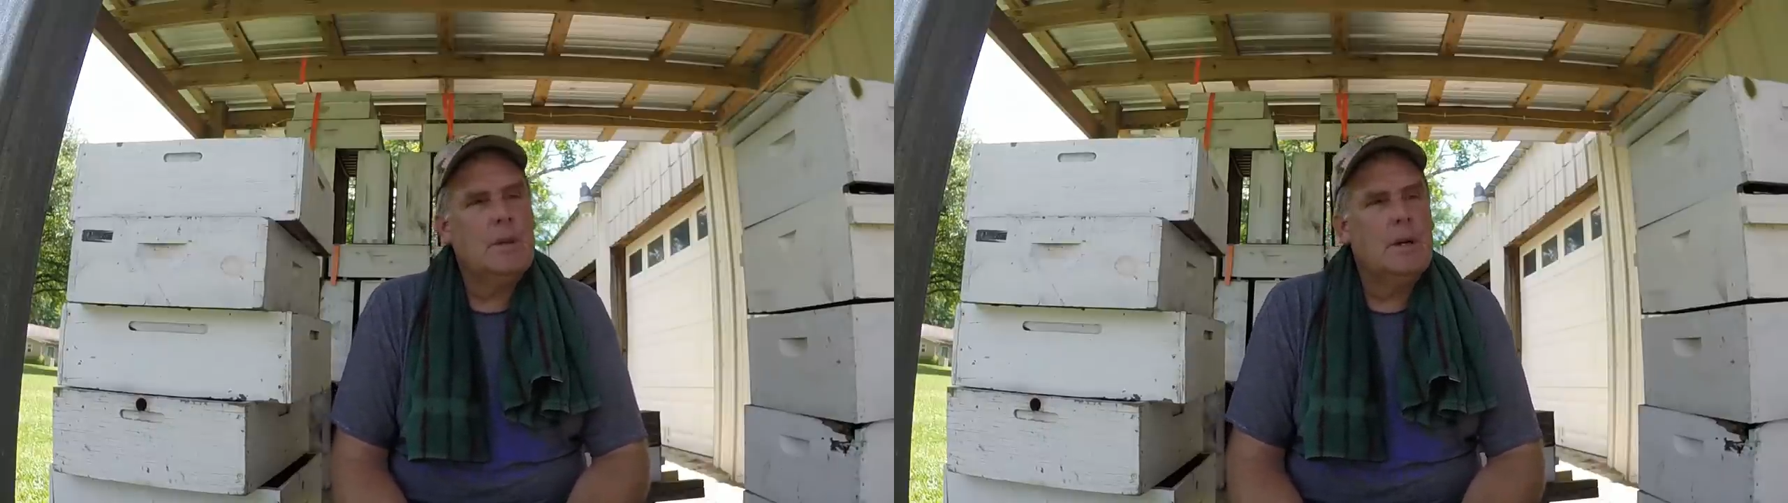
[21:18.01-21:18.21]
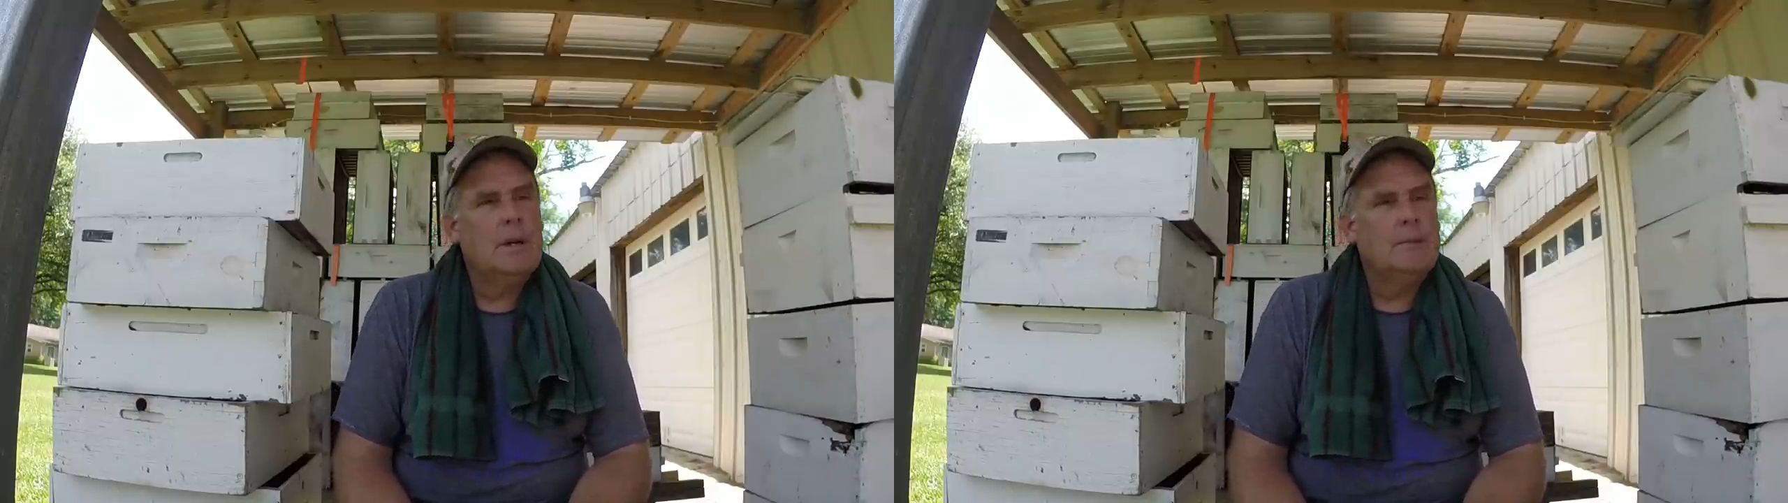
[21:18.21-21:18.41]

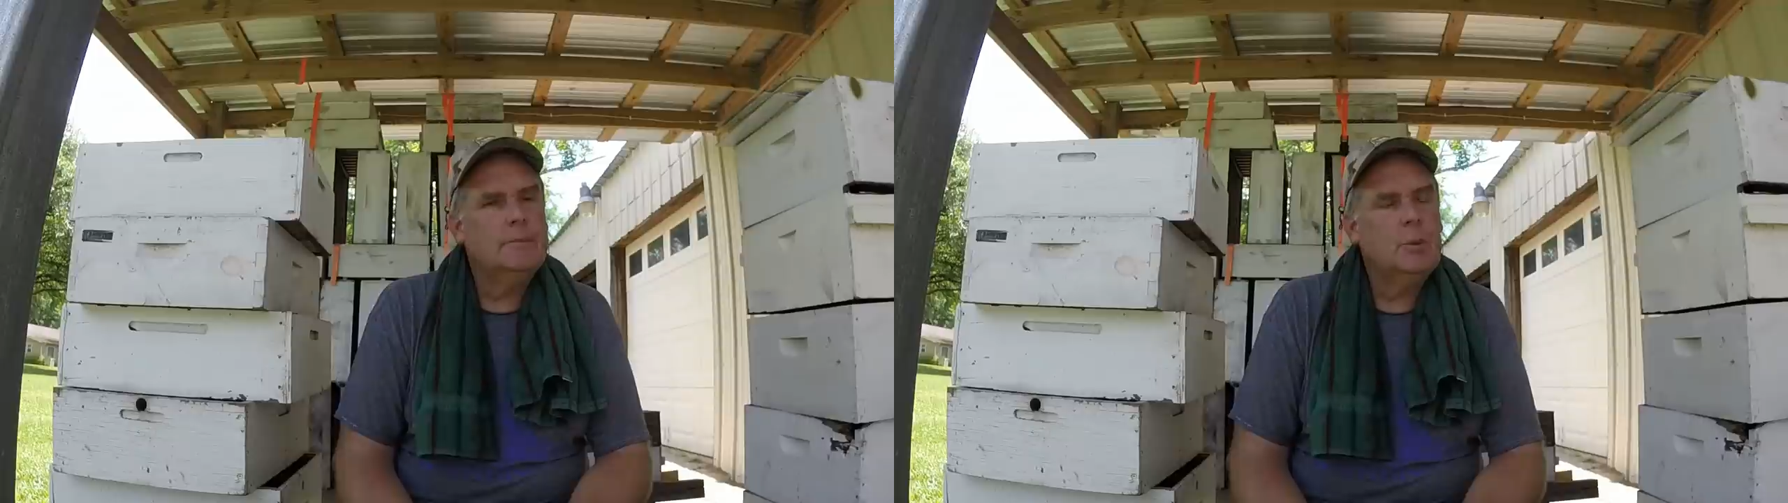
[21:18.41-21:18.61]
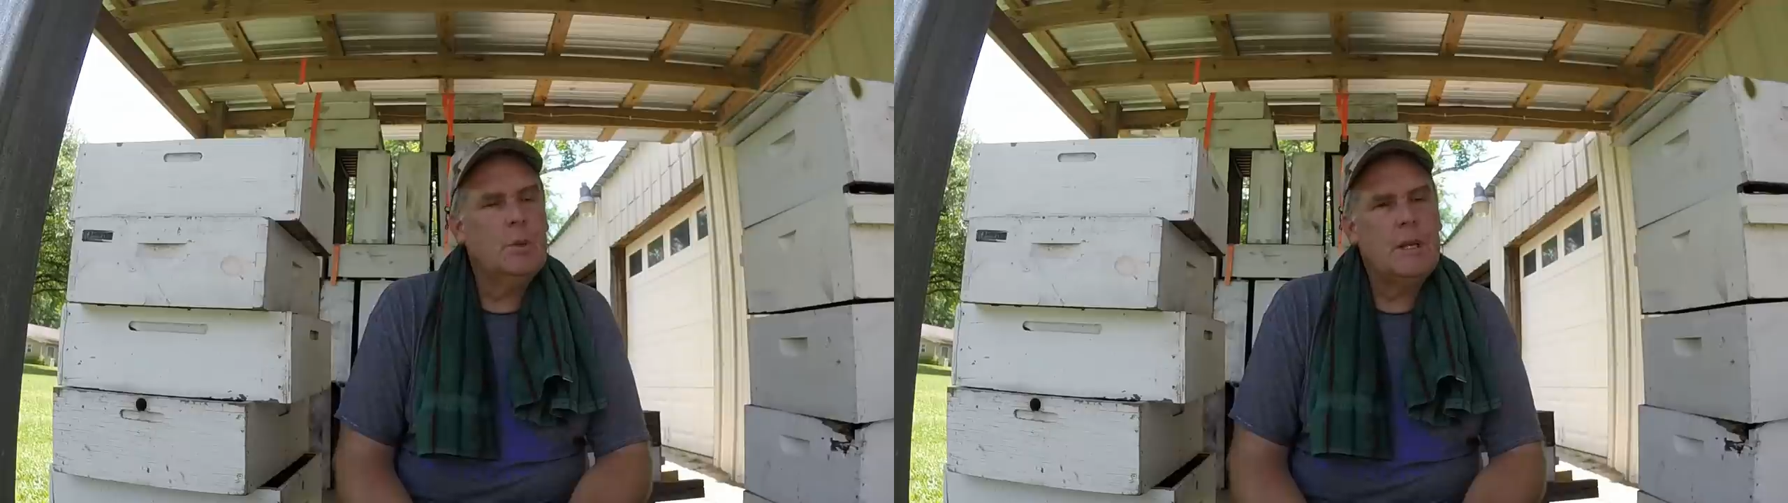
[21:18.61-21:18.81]
uh,
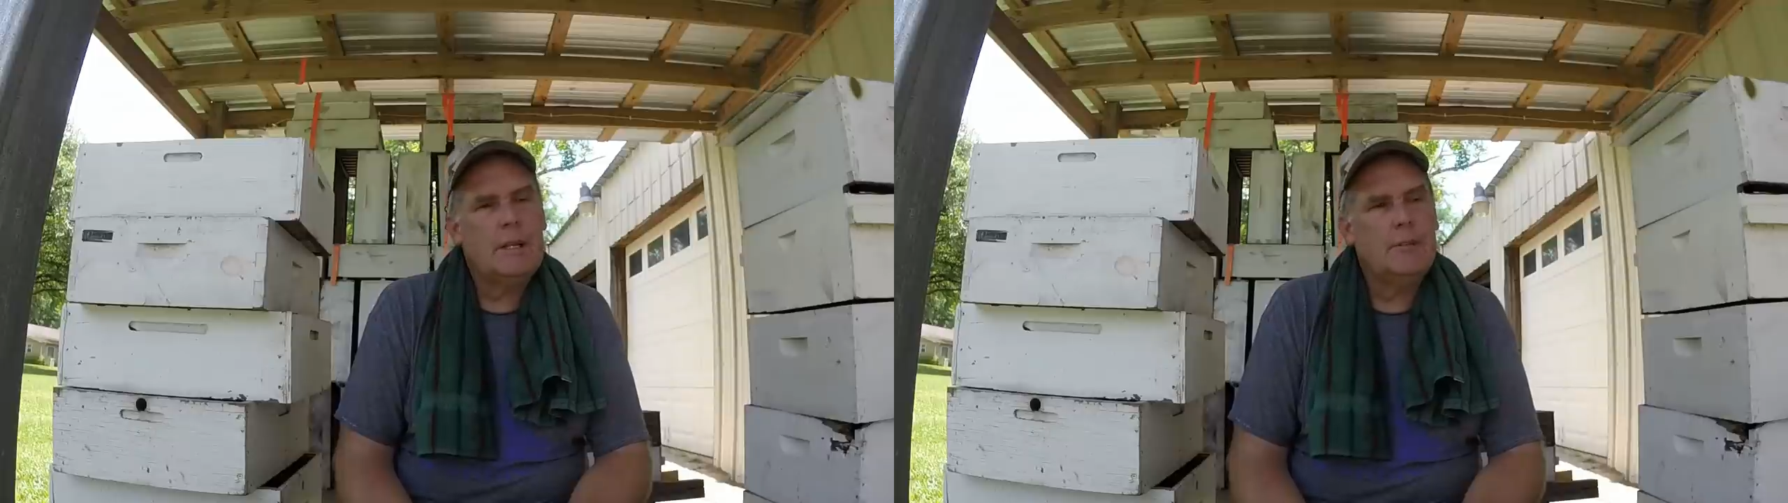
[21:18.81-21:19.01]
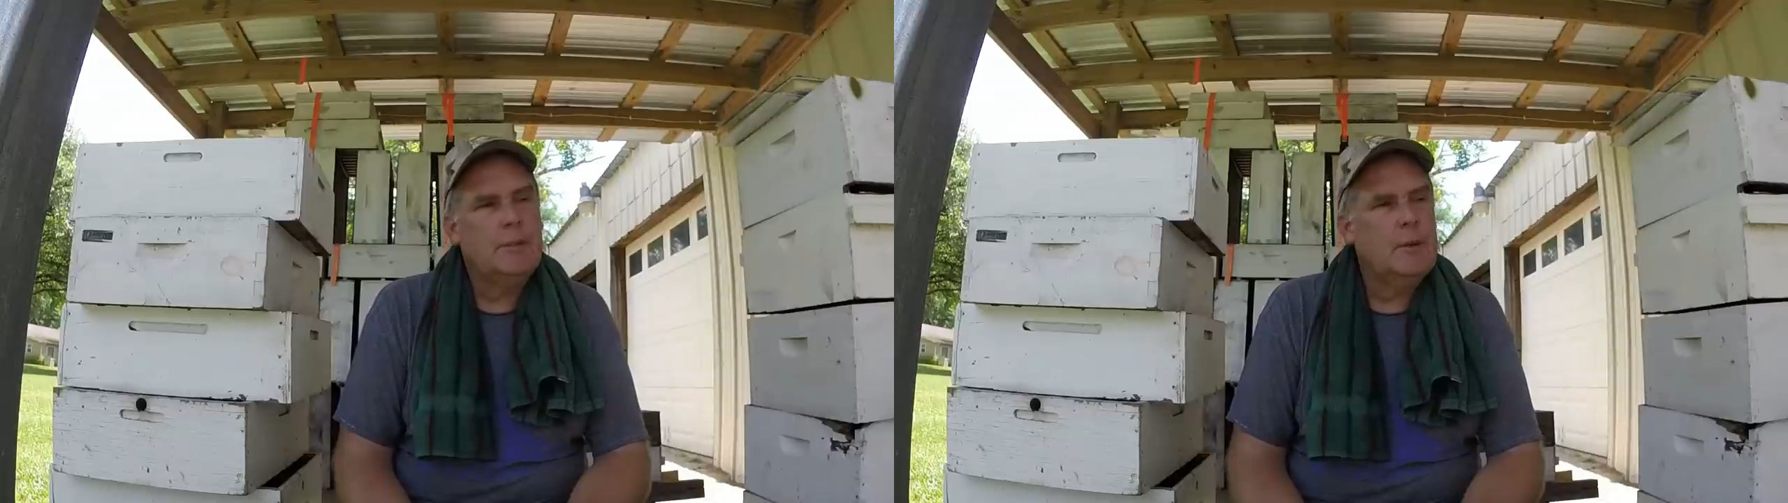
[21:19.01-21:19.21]
or the
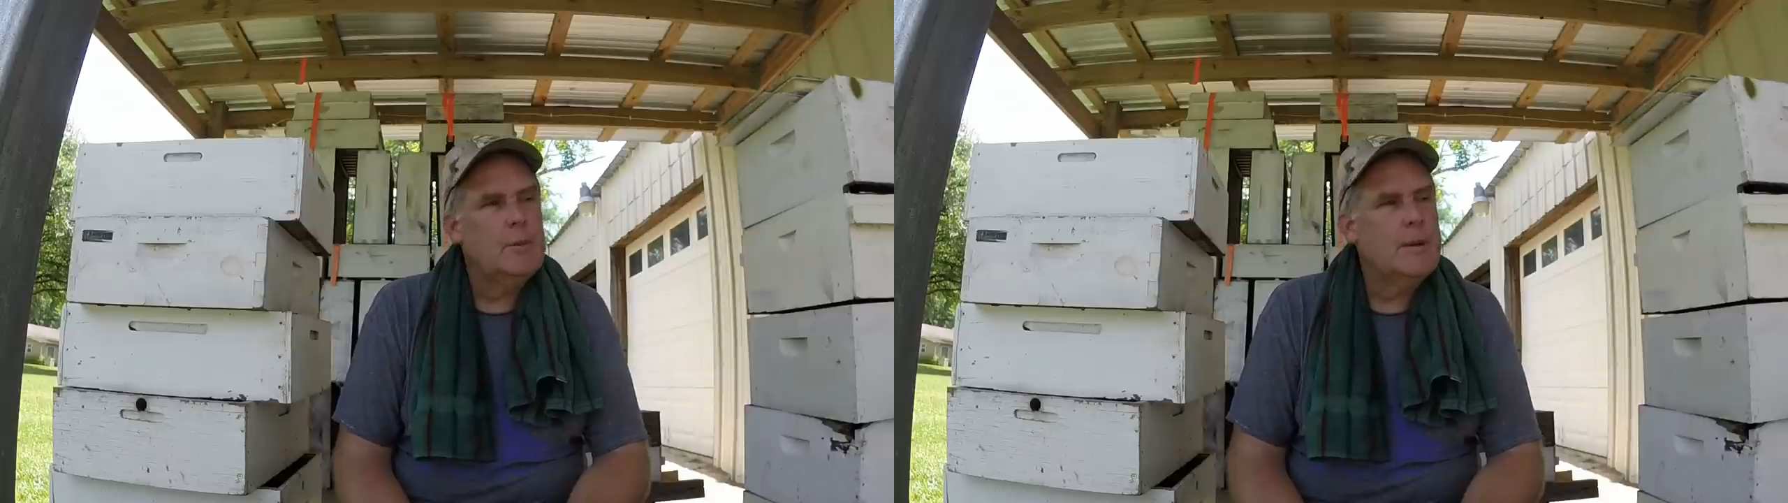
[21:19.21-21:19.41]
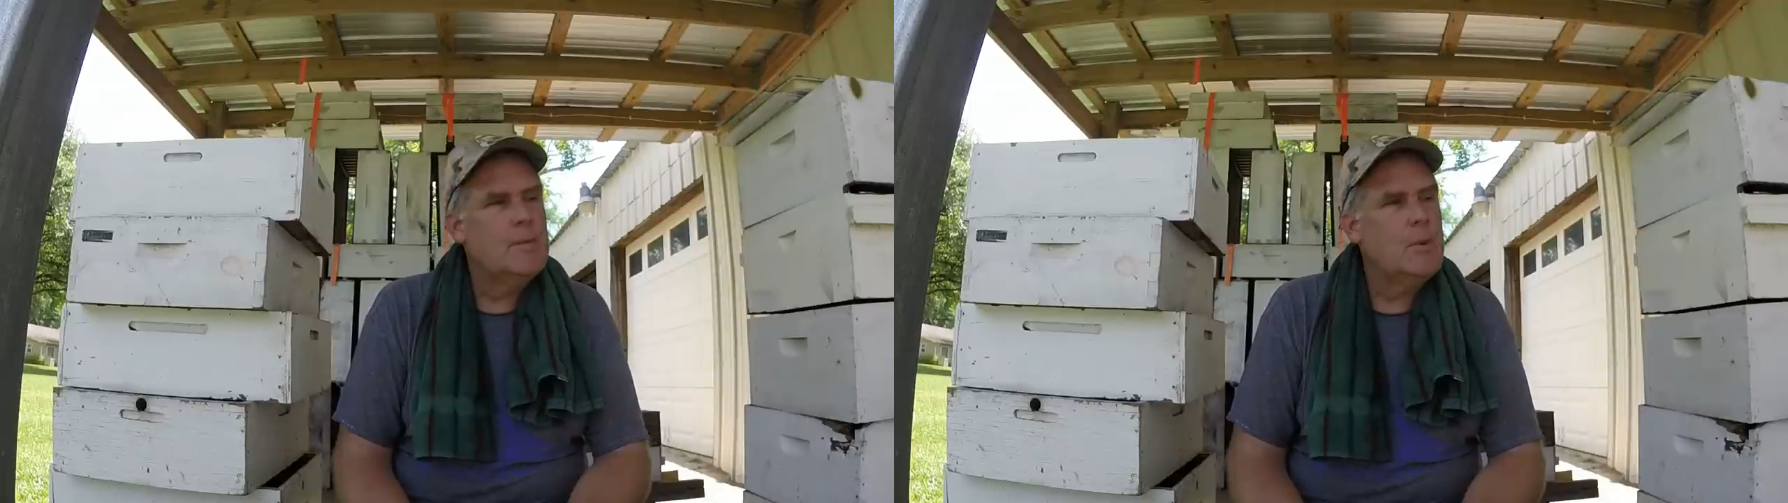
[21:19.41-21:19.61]
nectar flow,
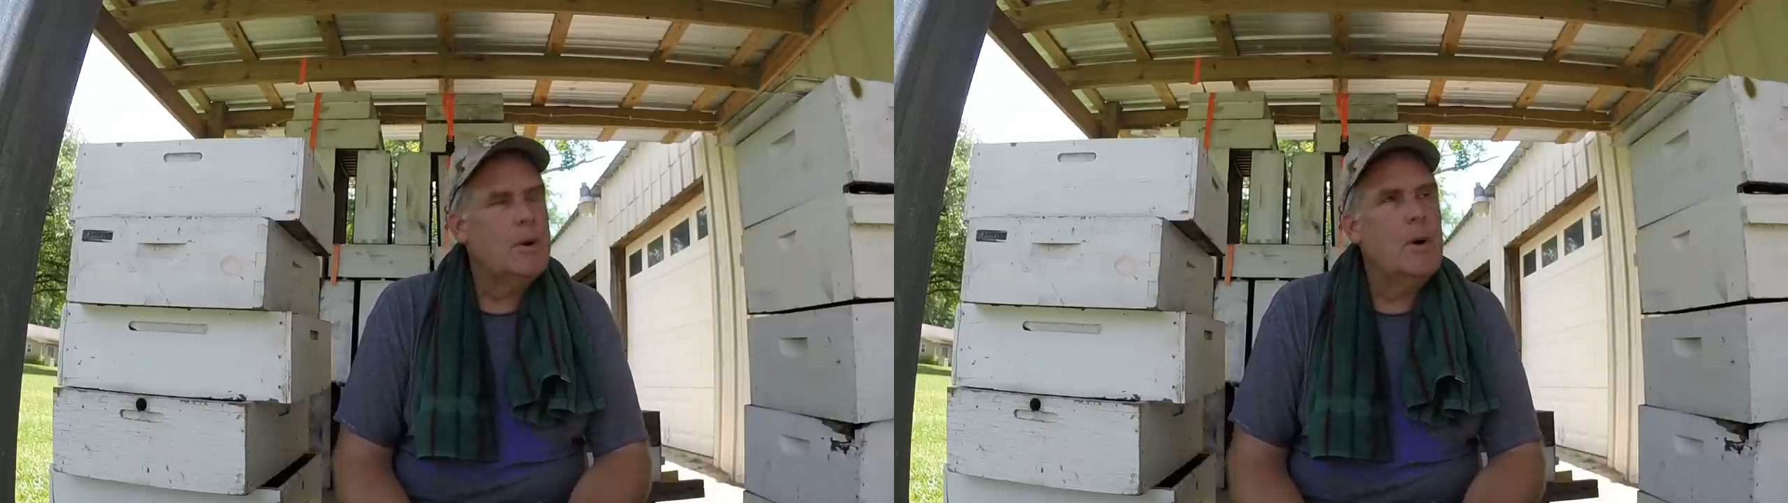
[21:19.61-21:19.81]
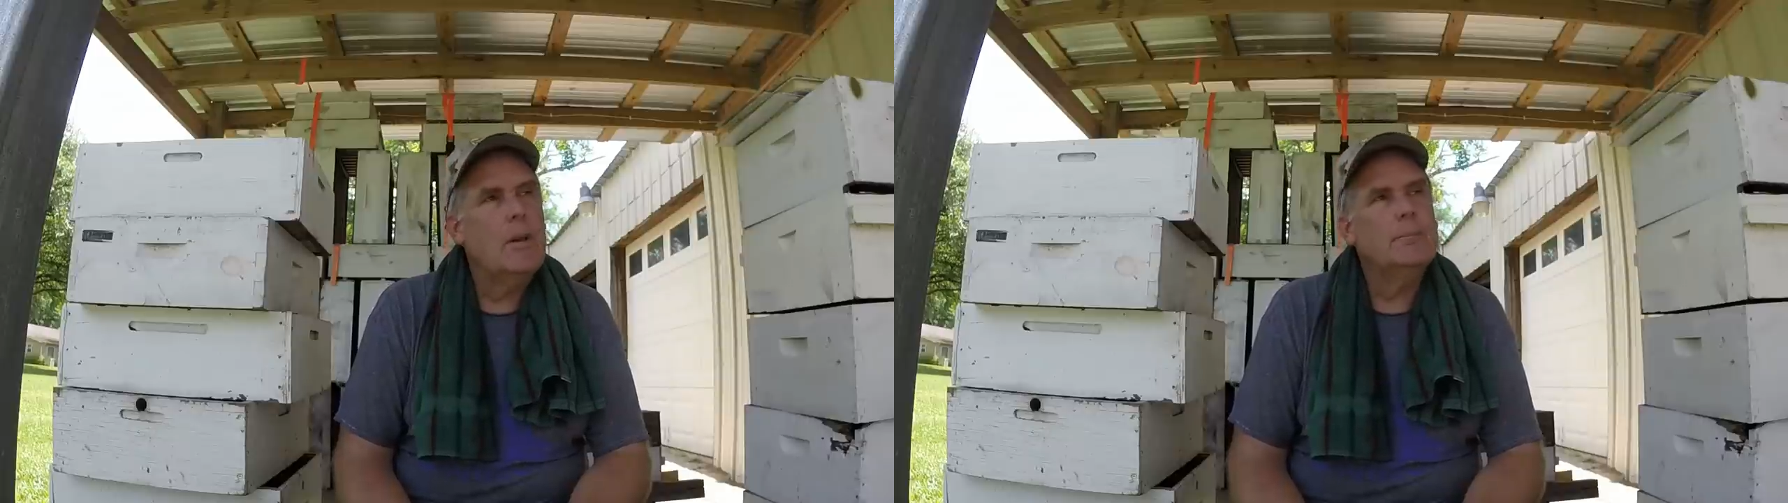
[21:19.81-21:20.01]
whatever you want
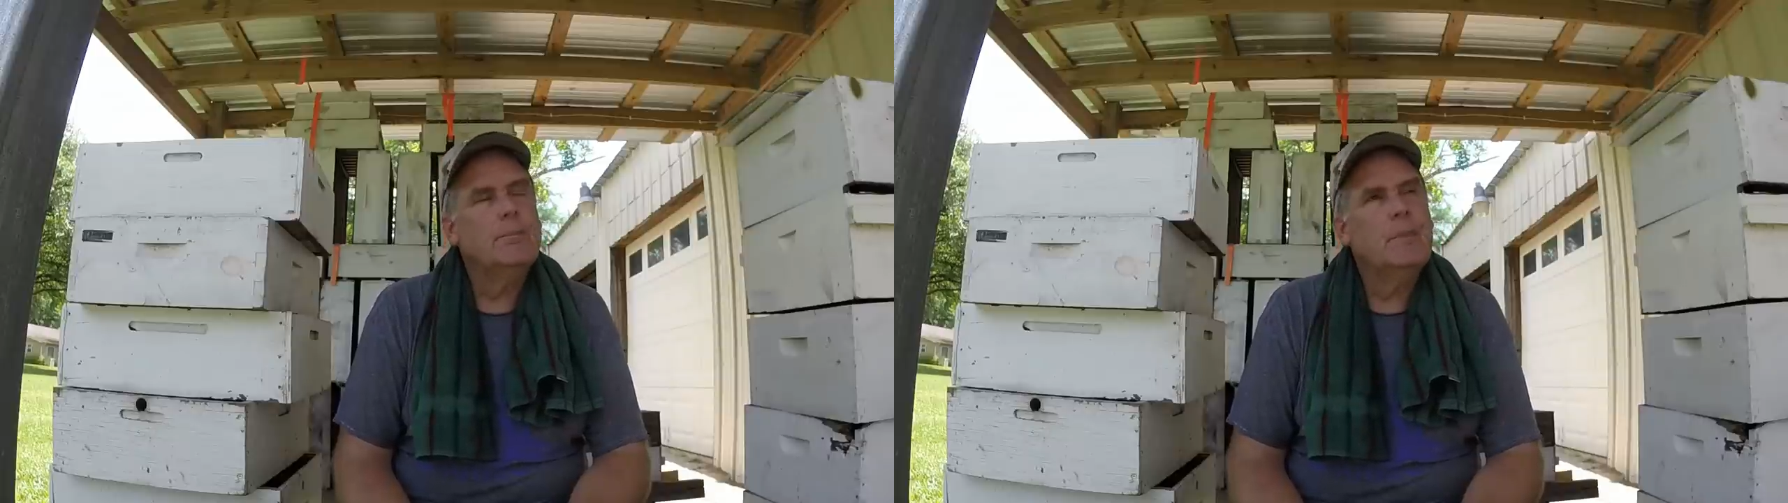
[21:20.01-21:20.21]
to call it.